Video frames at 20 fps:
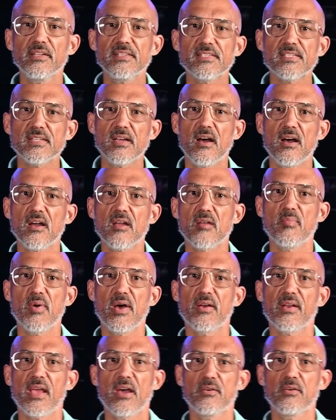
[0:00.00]
let's talk
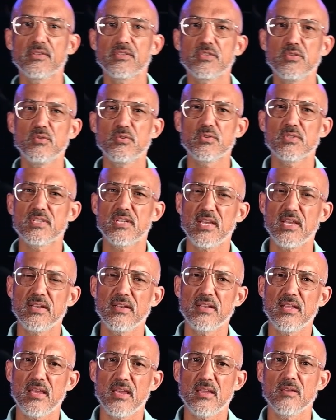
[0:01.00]
about how it's used day
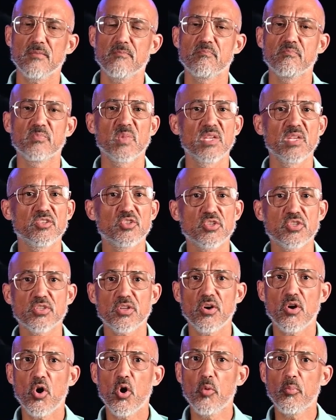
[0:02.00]
to day.
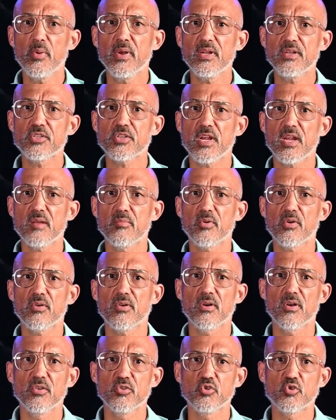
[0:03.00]
Just open a
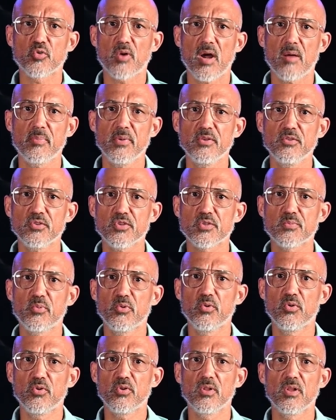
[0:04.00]
chamber, drop in your
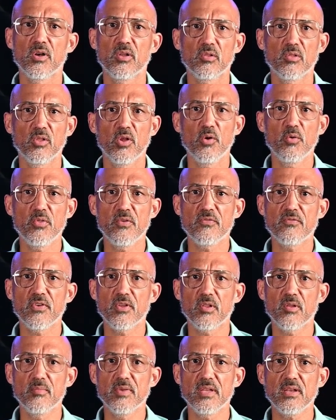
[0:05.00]
spool, load the
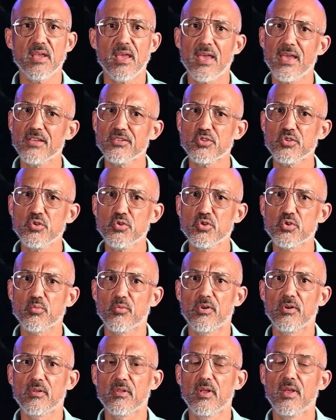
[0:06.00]
filament as
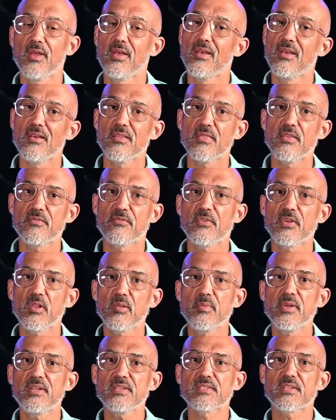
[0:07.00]
usual. The
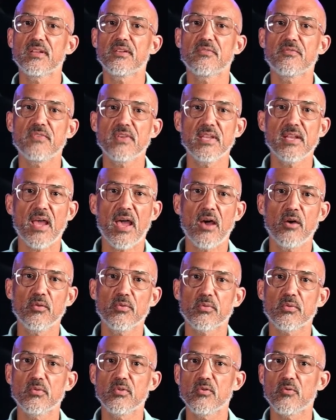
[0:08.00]
filament is going to feed
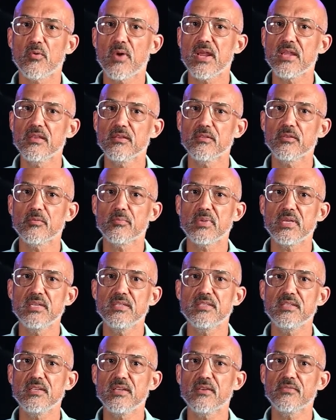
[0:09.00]
out through the regular
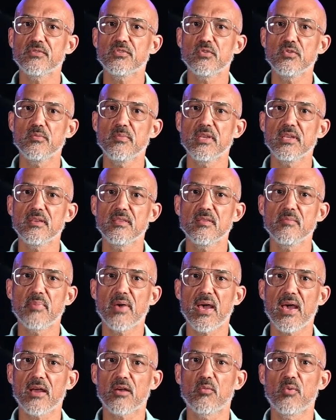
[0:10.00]
PTFE tubing in the
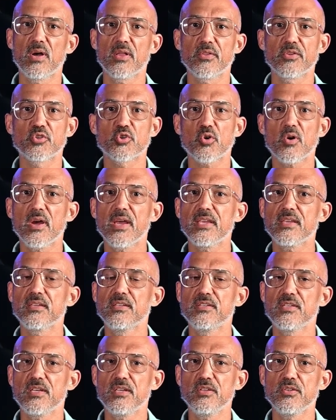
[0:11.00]
back while the drying
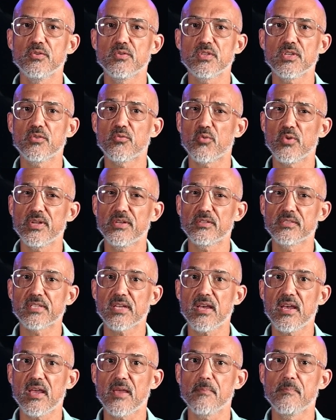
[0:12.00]
continues in real
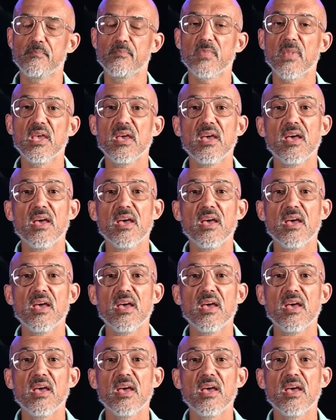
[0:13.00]
time.